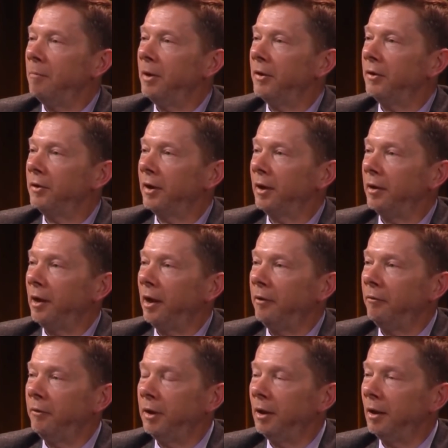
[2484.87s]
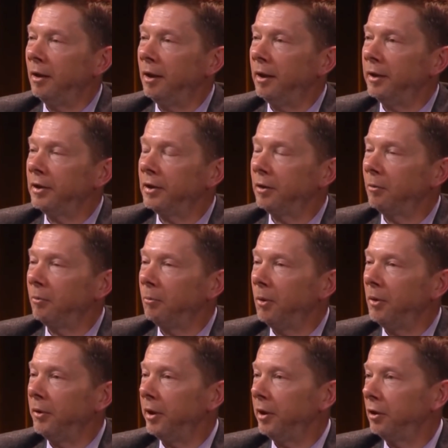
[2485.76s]
I realized
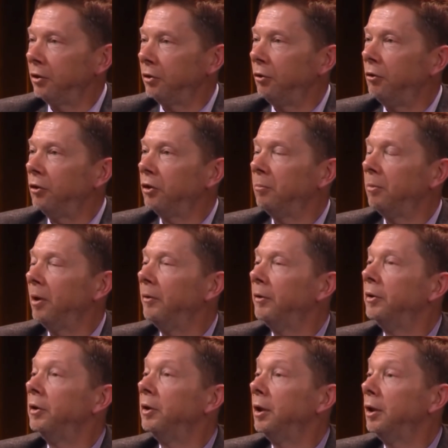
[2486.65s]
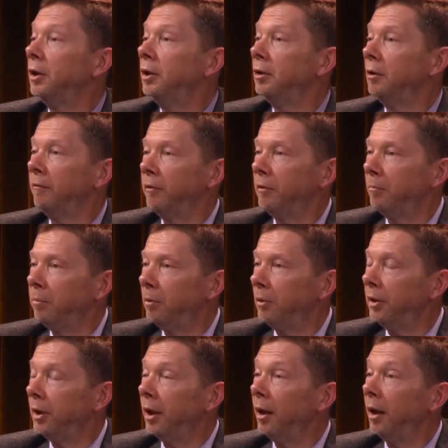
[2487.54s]
when they talked about the teaching of the
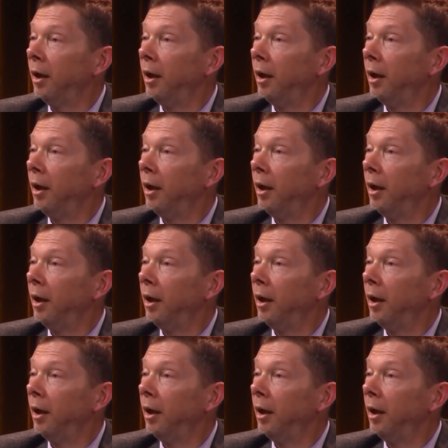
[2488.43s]
Buddha.